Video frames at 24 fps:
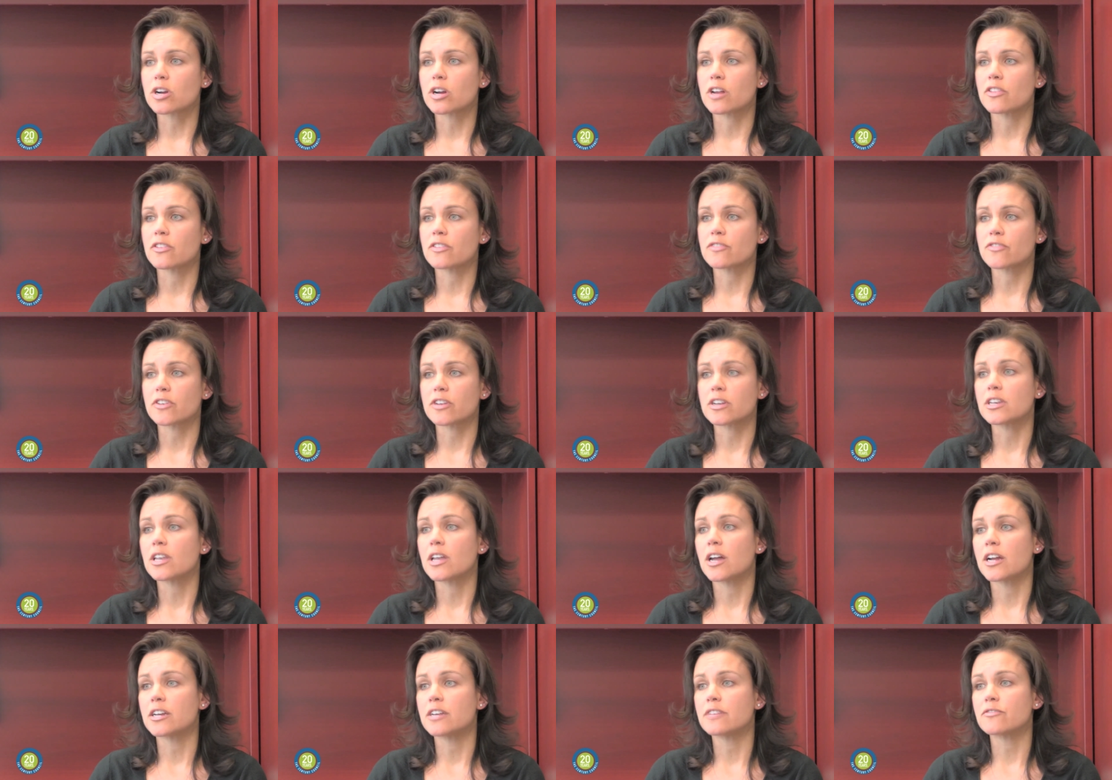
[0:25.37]
on the front
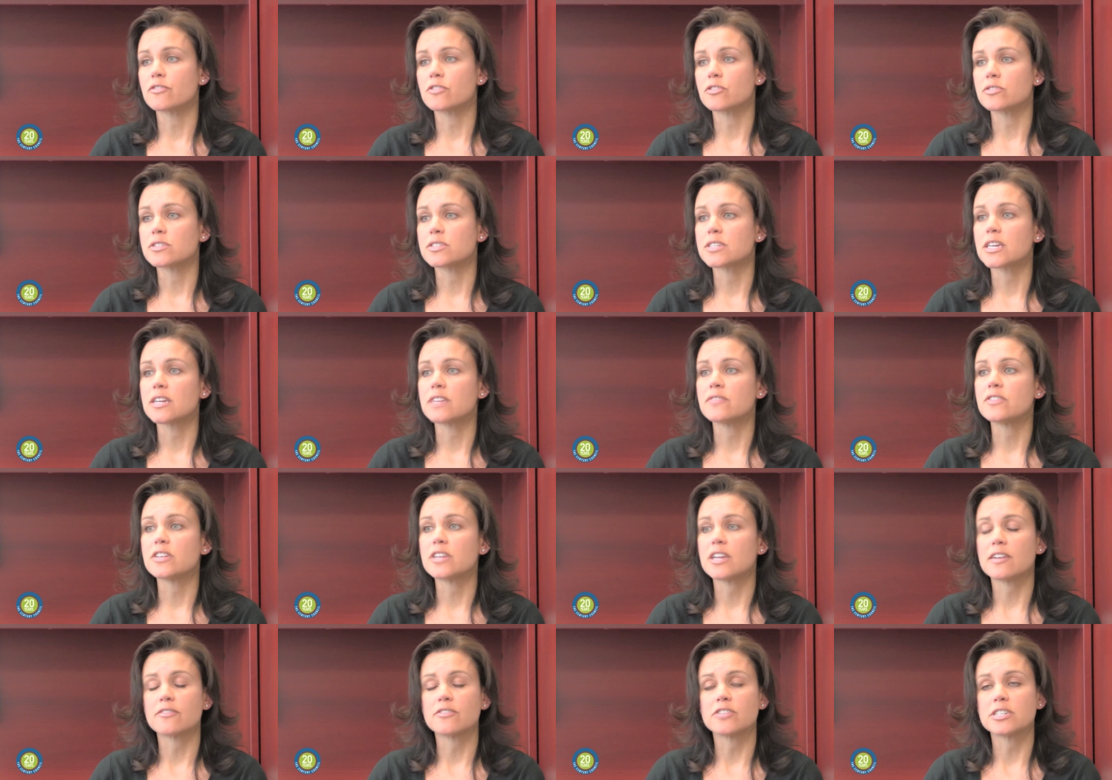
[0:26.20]
line of road
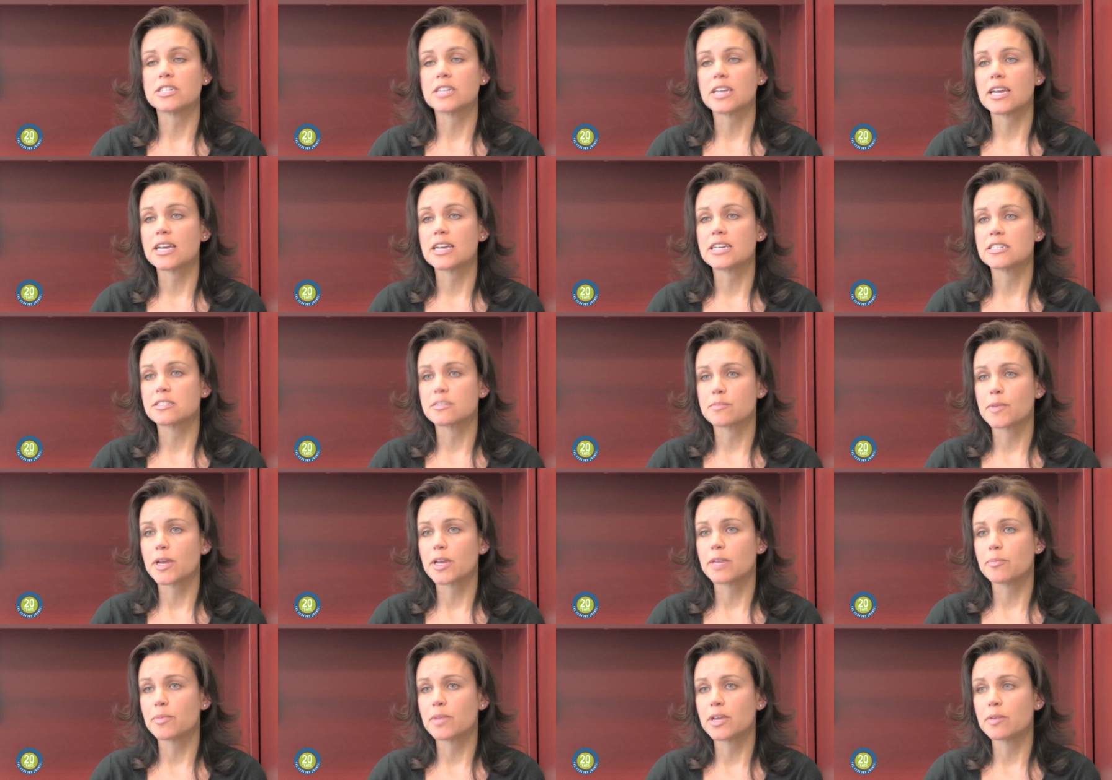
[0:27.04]
safety every day has
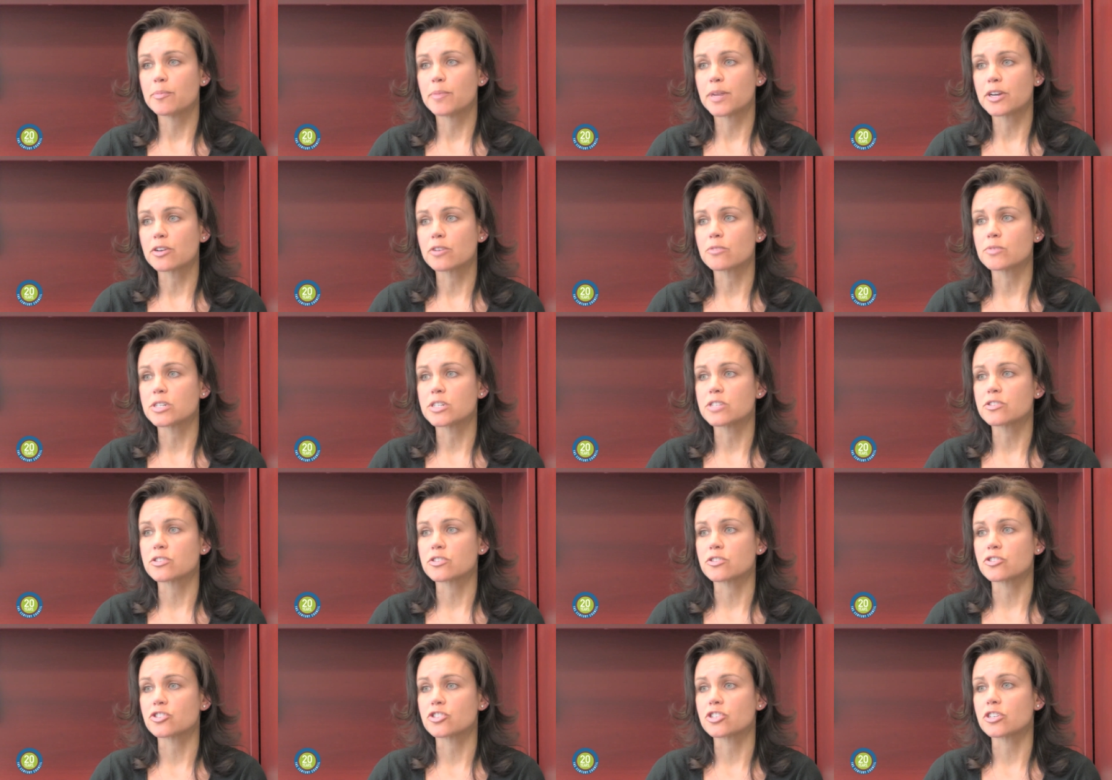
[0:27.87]
made me a better
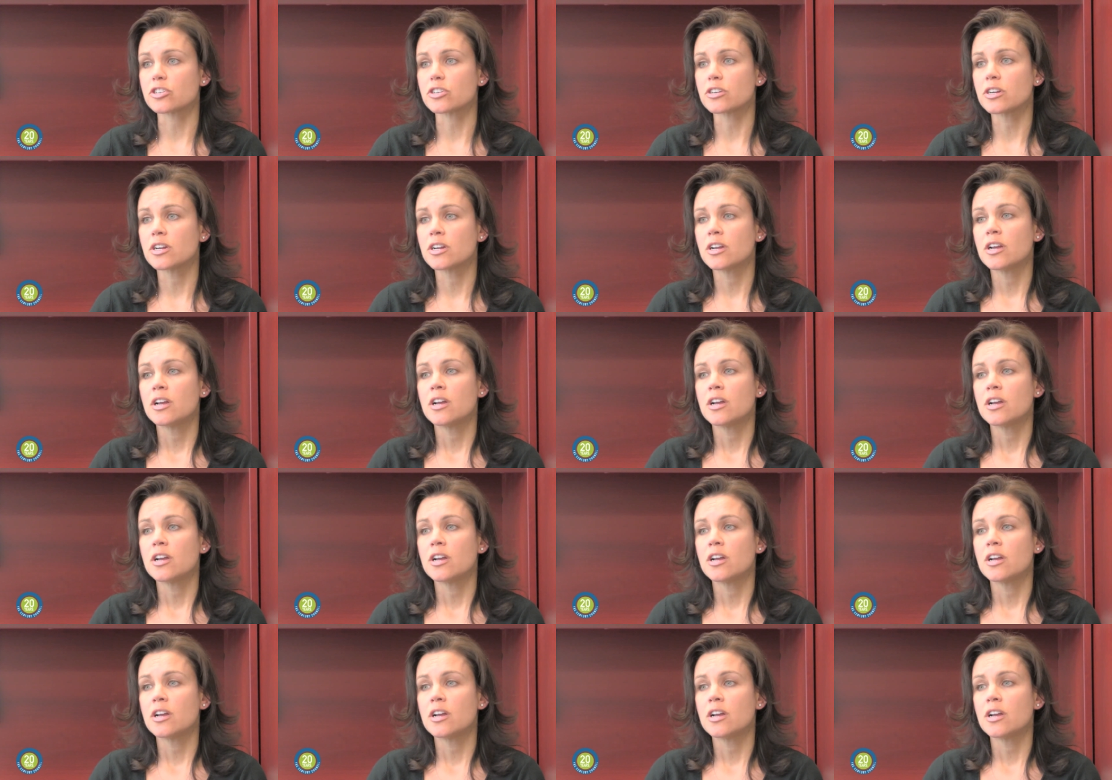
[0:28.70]
researcher.